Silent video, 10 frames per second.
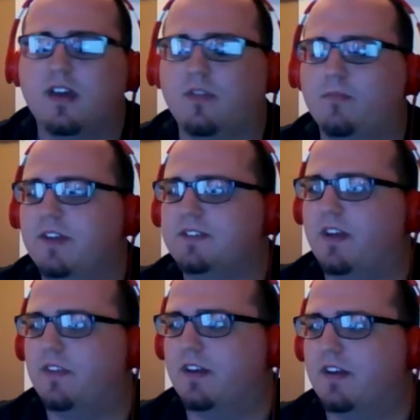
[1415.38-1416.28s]
And based
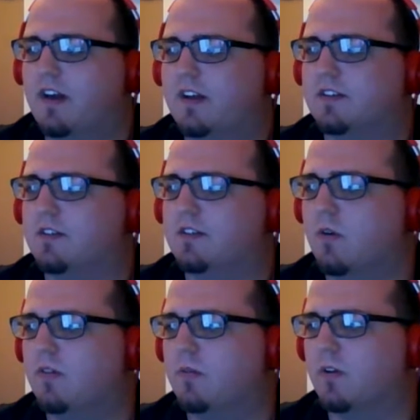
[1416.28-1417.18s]
on that, God can
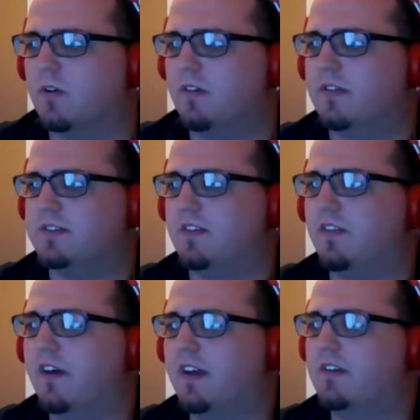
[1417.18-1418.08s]
order the world as He'd
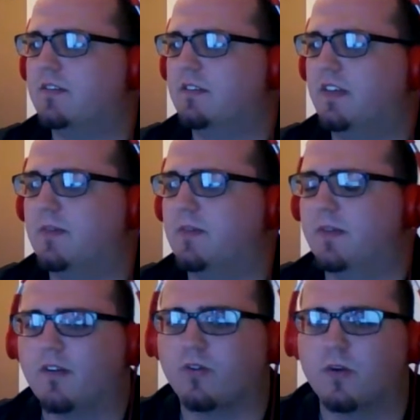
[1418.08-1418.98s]
like, keeping
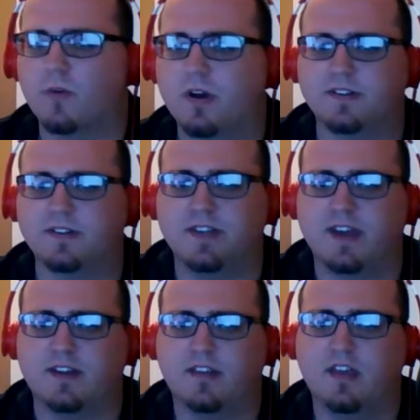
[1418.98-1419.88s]
our free will
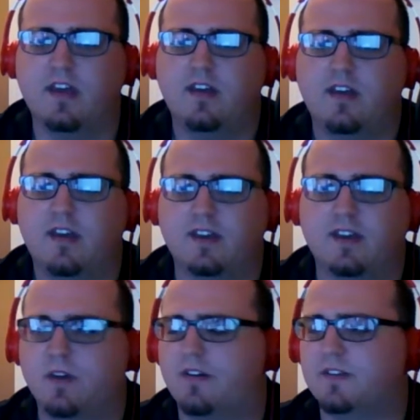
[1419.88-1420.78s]
intact, as
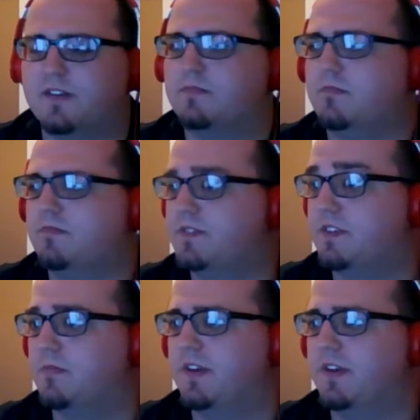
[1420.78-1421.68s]
well as
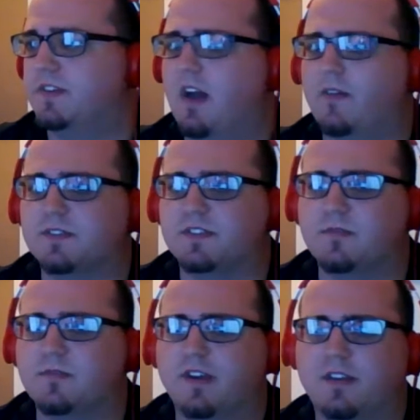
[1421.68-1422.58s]
still being sovereign, still
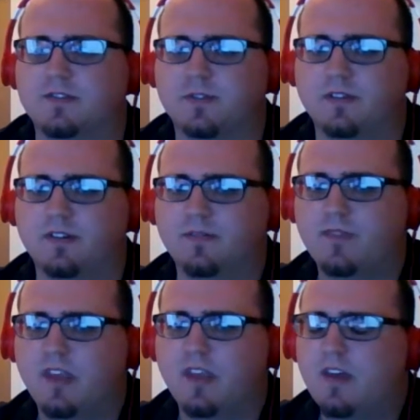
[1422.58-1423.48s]
being in control.
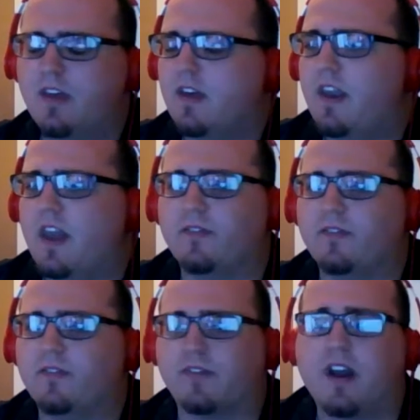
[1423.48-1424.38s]
And
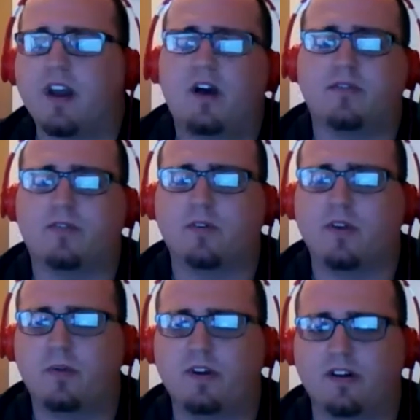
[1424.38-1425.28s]
if God wanted
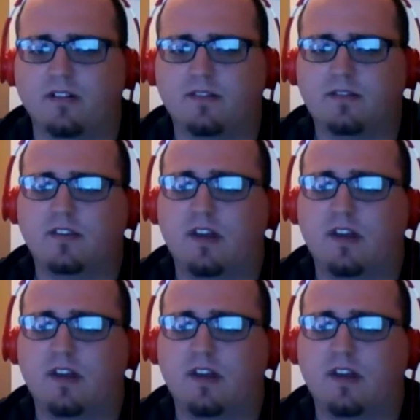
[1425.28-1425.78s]
free will,